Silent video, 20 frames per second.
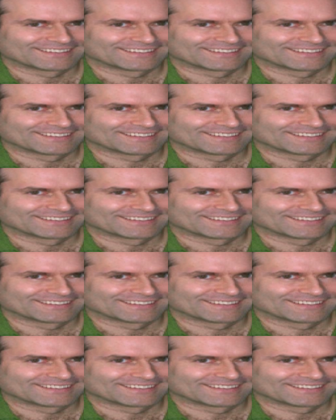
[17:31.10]

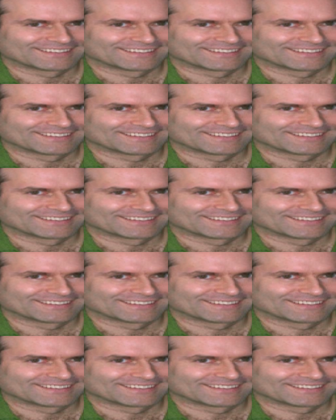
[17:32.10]

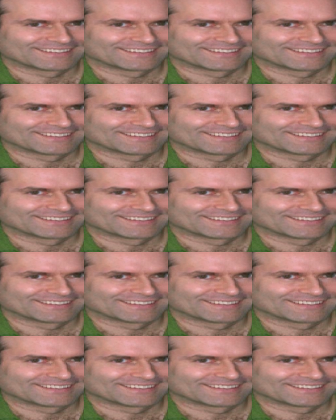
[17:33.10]

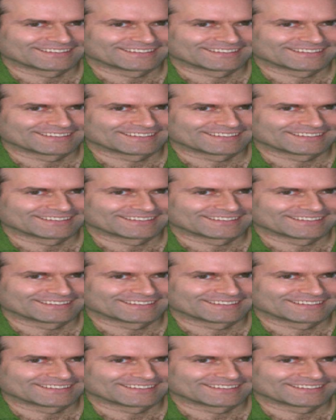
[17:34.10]

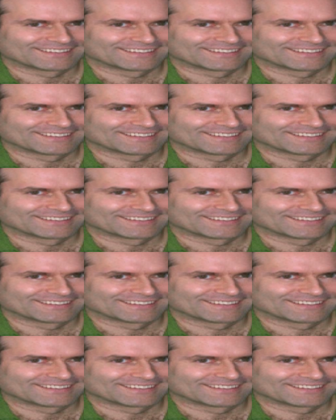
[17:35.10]
[no speech]